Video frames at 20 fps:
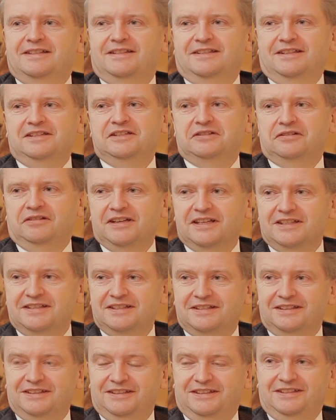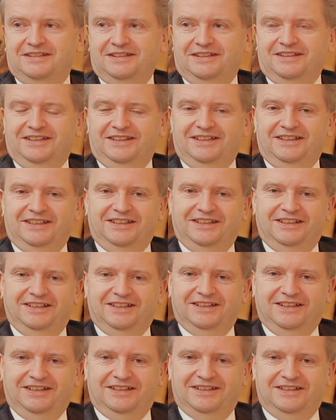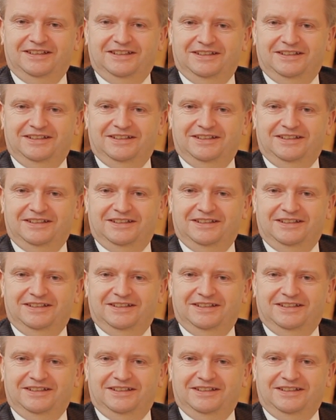is interested that